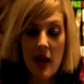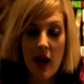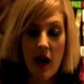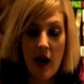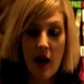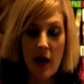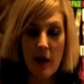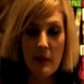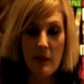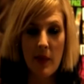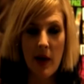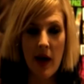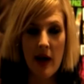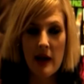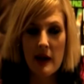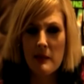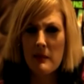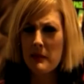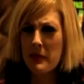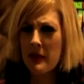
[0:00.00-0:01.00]
um,
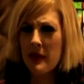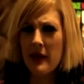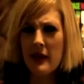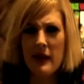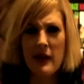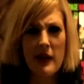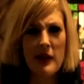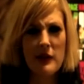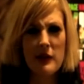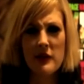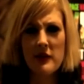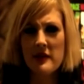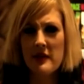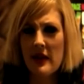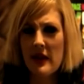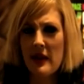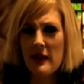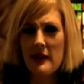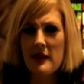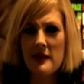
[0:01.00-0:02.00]
I completely
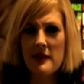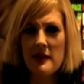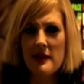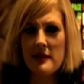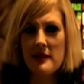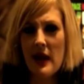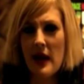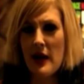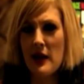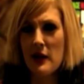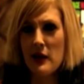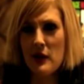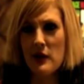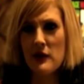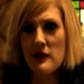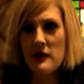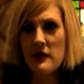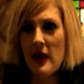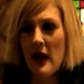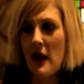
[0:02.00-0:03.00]
understand the
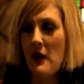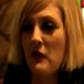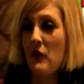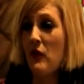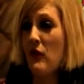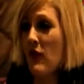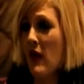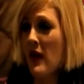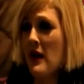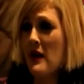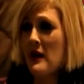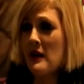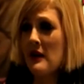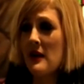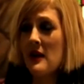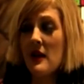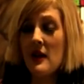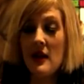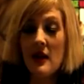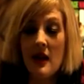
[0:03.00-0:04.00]
desire to have
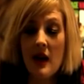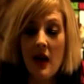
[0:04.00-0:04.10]
fun.